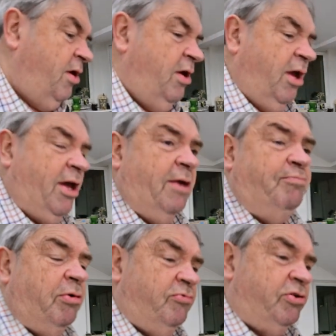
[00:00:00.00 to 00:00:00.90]

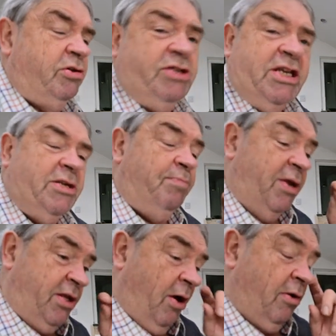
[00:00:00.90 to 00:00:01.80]
But you'll see some
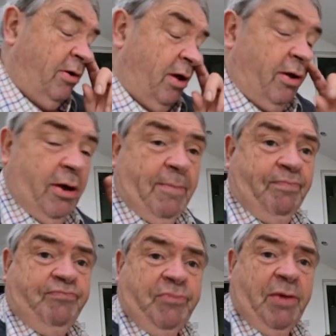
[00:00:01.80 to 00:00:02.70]
big
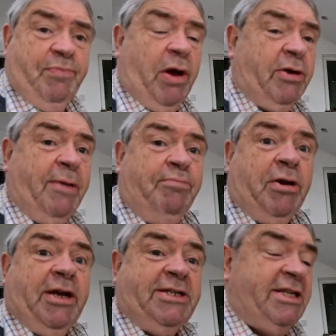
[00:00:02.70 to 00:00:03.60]
bargain
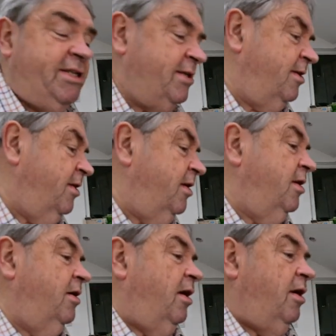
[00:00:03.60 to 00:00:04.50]
prices.
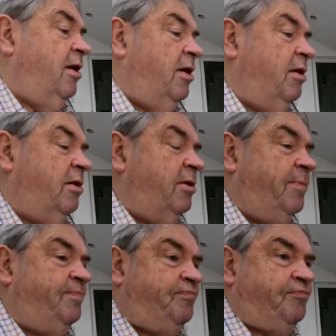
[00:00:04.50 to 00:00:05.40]

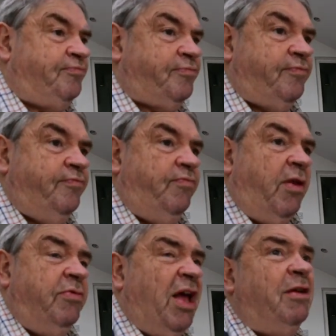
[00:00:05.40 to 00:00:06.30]

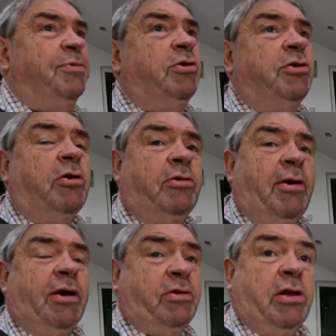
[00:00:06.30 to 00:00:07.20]
That'll be going
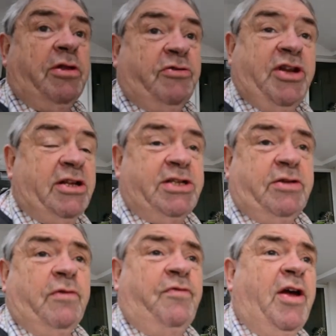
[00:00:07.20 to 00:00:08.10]
around a lot of the dealers, in
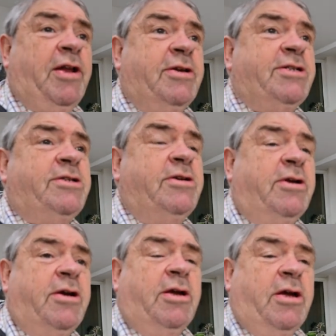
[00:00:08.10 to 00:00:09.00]
all fairness.
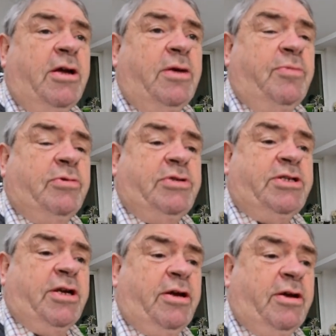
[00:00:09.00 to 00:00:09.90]
But
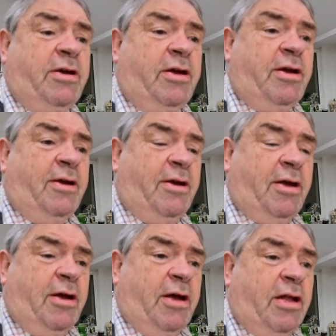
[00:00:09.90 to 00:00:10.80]

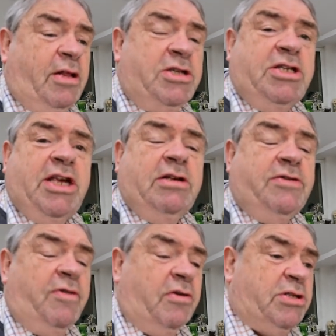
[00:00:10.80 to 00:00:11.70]
leisure sales
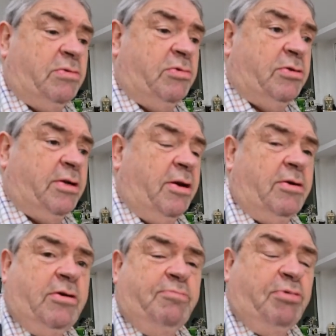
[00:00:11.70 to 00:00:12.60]
have got some good
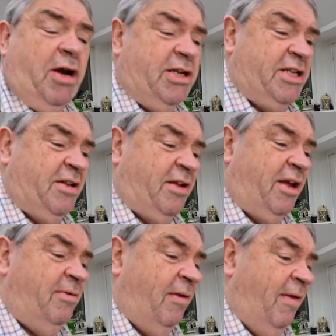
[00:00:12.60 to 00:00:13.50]
price in
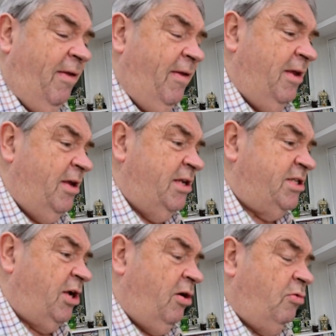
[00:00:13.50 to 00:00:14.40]
there.
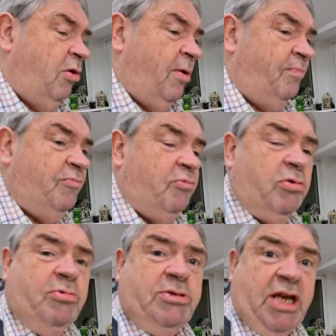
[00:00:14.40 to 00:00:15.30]
So
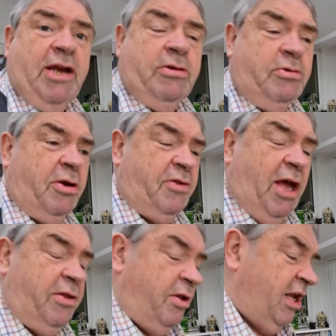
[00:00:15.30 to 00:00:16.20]
we'll take a look at
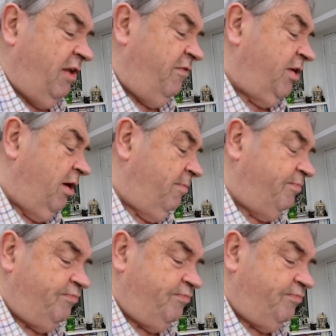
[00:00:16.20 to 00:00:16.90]
that in the next video.